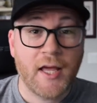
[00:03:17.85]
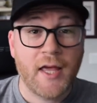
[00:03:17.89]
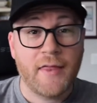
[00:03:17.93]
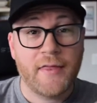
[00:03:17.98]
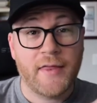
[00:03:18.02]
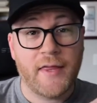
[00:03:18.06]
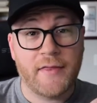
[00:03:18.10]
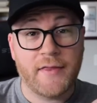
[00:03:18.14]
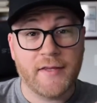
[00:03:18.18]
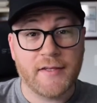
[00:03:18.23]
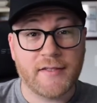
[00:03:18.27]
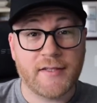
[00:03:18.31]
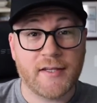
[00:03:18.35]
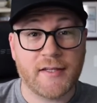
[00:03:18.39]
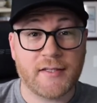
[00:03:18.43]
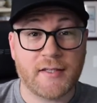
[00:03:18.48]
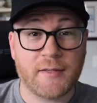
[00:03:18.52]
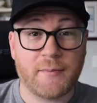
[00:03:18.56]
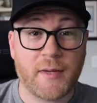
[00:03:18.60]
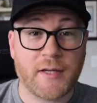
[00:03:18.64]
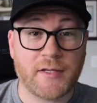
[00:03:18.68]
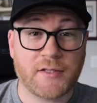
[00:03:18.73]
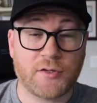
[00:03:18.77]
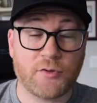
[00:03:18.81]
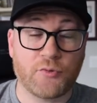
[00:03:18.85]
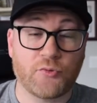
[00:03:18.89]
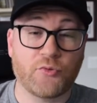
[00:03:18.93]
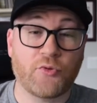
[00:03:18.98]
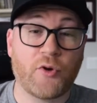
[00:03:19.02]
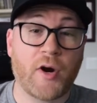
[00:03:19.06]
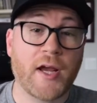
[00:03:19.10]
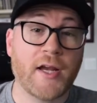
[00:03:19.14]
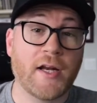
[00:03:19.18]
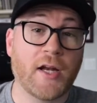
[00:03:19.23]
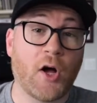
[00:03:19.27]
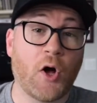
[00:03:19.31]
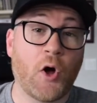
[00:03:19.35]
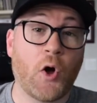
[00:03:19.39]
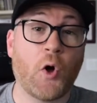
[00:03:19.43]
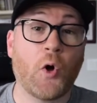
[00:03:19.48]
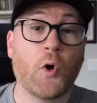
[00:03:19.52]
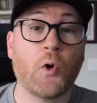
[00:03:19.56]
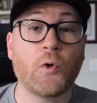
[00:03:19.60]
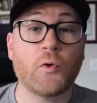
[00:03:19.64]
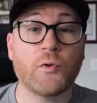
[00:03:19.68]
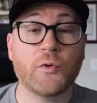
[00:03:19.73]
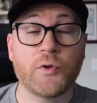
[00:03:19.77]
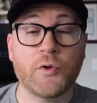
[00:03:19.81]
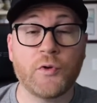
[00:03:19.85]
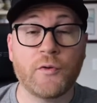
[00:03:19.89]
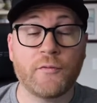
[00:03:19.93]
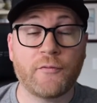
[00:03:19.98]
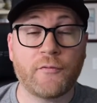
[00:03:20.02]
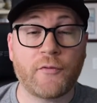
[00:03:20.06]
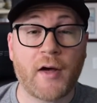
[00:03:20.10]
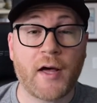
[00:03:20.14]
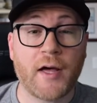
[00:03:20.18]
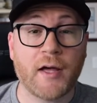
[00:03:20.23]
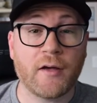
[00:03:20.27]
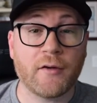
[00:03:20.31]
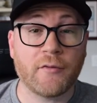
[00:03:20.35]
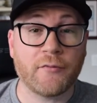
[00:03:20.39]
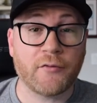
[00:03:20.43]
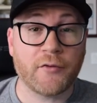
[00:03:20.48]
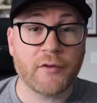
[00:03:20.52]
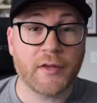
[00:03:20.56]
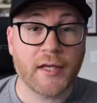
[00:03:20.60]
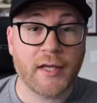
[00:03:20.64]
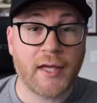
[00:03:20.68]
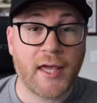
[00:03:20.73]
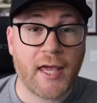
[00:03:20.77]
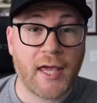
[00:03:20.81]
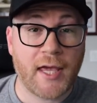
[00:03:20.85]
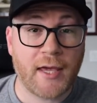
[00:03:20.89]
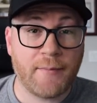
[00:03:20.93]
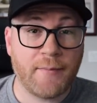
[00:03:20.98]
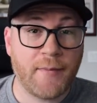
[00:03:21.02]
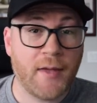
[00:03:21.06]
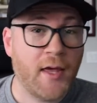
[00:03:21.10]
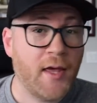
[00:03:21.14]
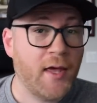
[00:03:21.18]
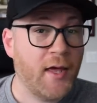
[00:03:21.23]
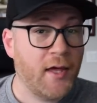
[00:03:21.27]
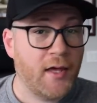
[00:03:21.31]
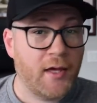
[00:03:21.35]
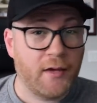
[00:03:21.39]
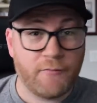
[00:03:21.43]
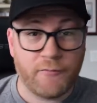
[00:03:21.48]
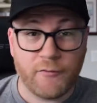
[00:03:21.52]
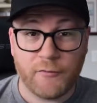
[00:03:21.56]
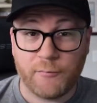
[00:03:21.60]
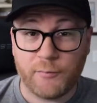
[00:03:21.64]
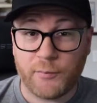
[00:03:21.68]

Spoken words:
then the system has to write a whole new file for the game. If you've